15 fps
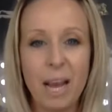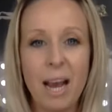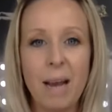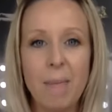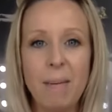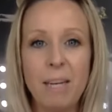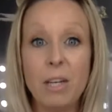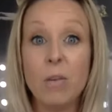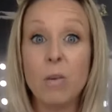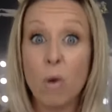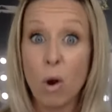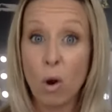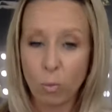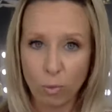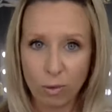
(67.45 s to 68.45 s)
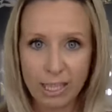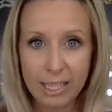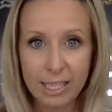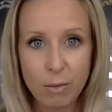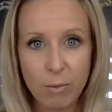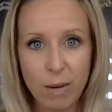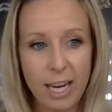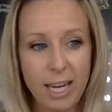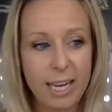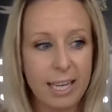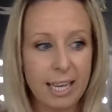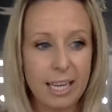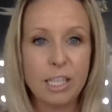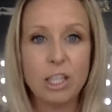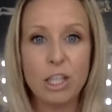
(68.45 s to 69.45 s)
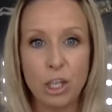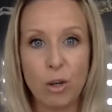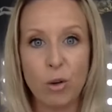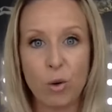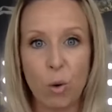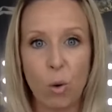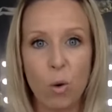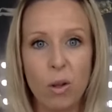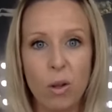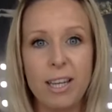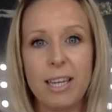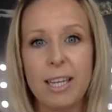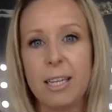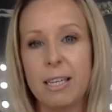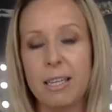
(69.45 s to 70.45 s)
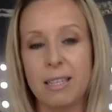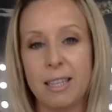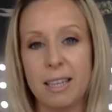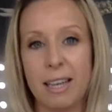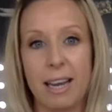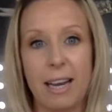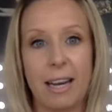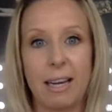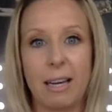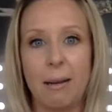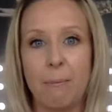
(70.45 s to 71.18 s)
I mean, releasing weight and getting to your goal is like